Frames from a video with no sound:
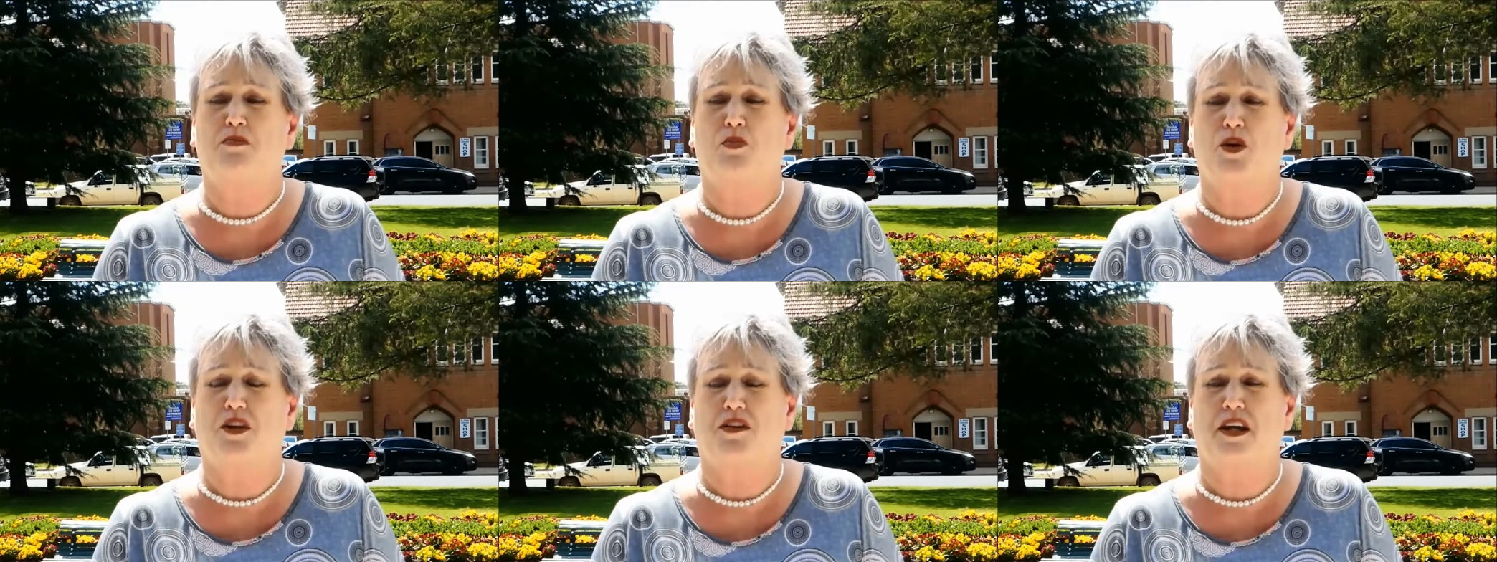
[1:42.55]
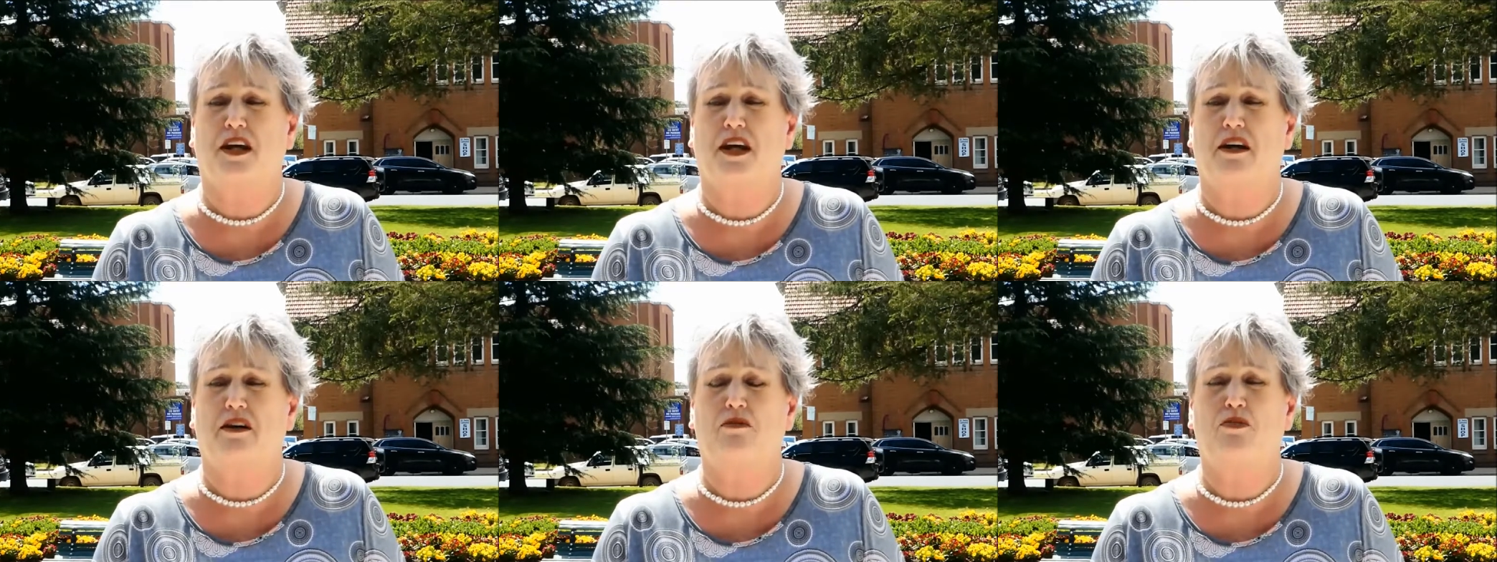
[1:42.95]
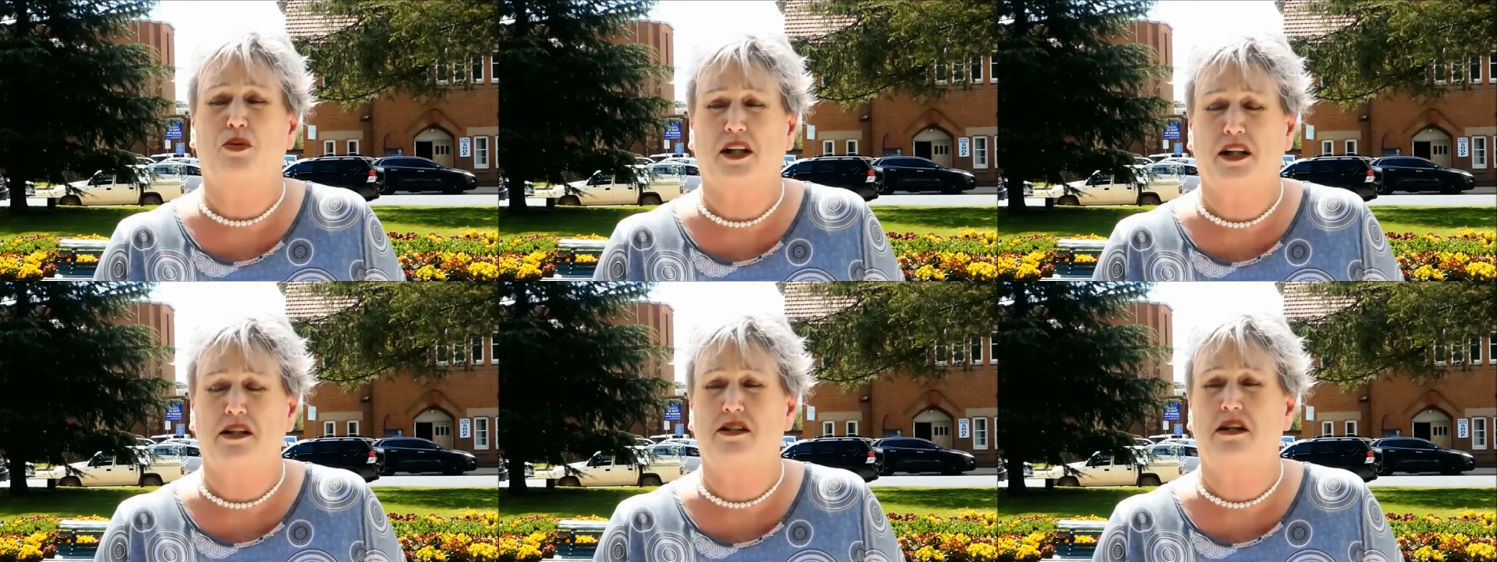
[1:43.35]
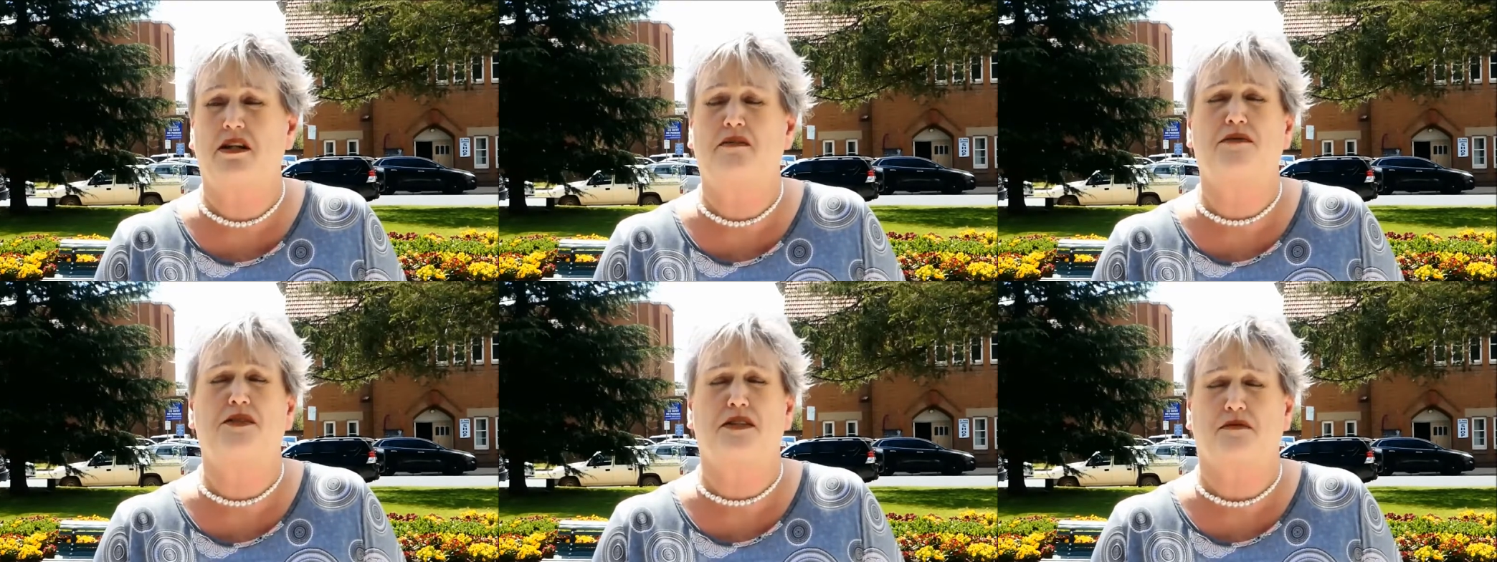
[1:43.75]
with their
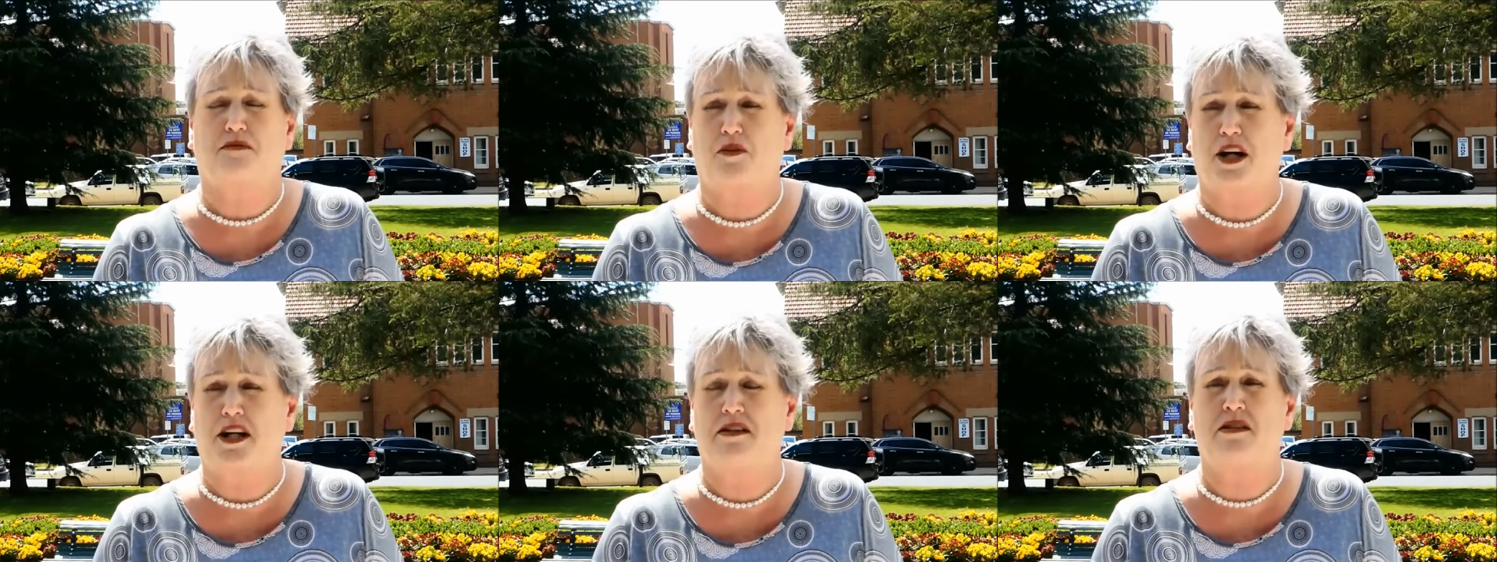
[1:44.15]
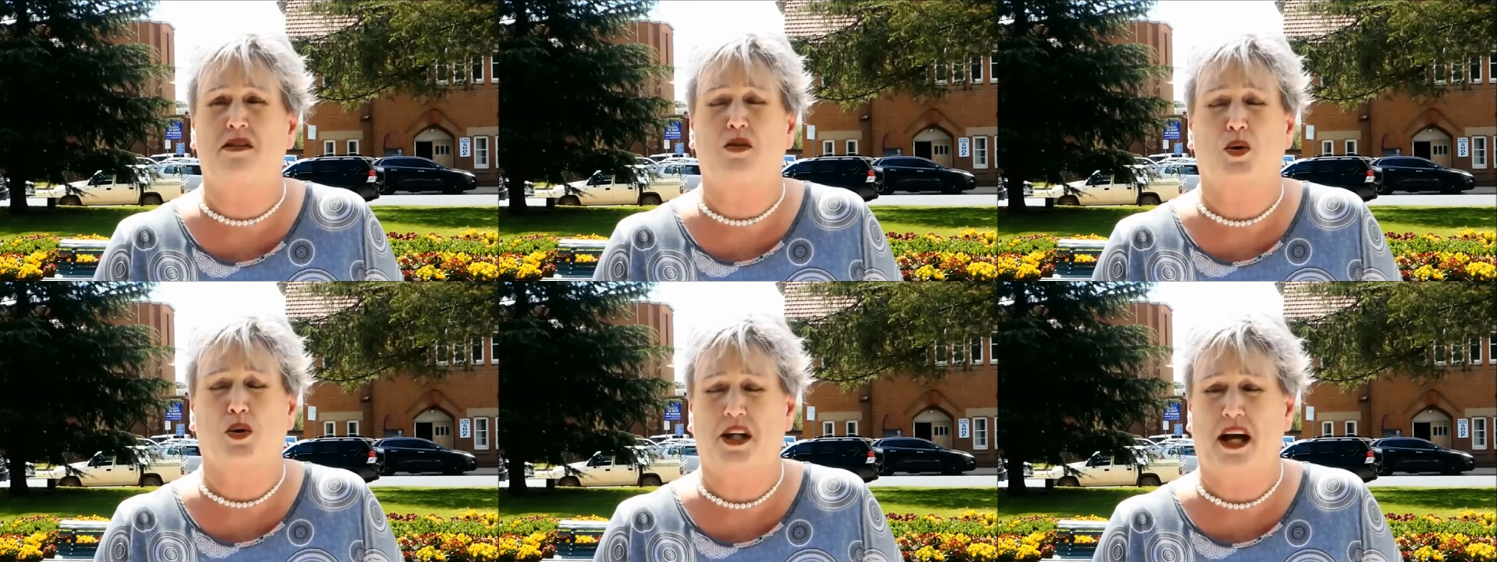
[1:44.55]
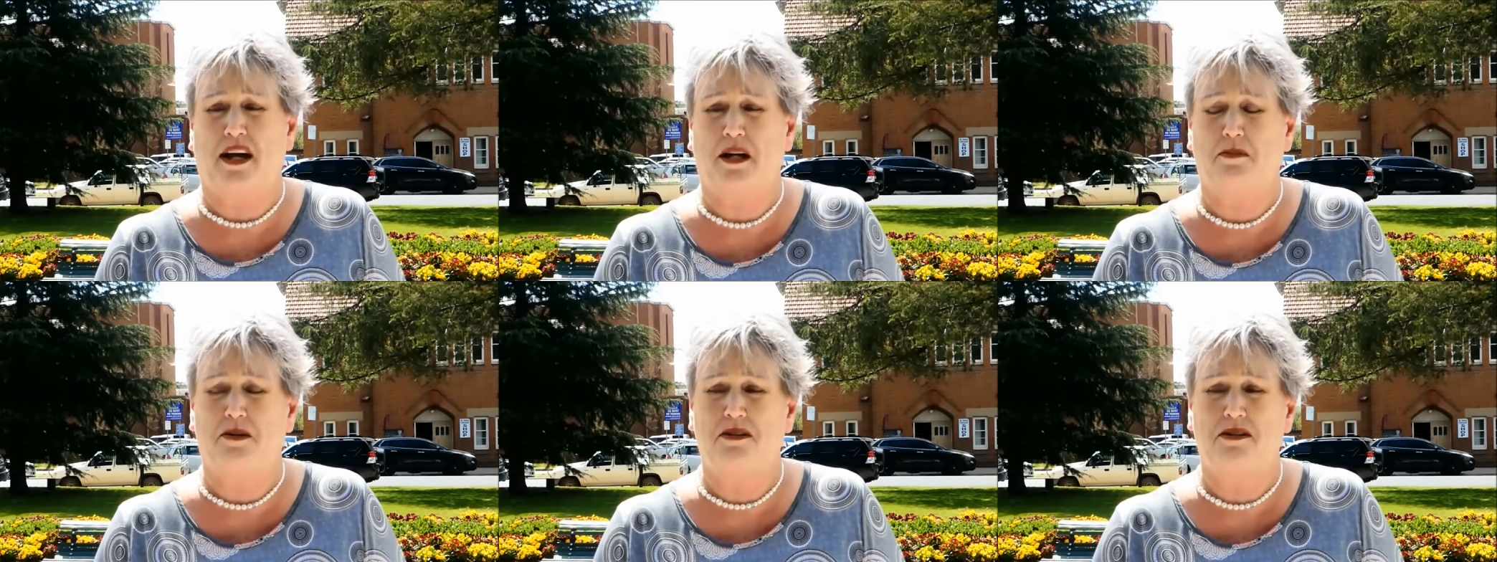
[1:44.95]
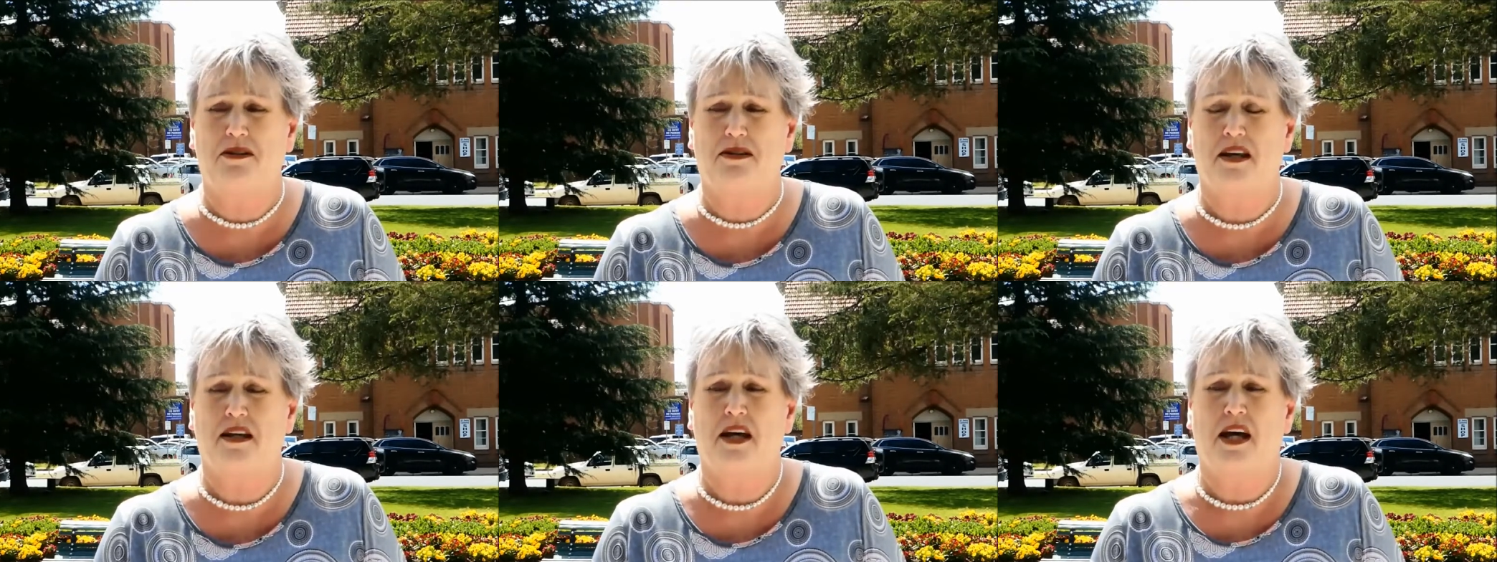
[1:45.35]
relatives, friends or neighbours.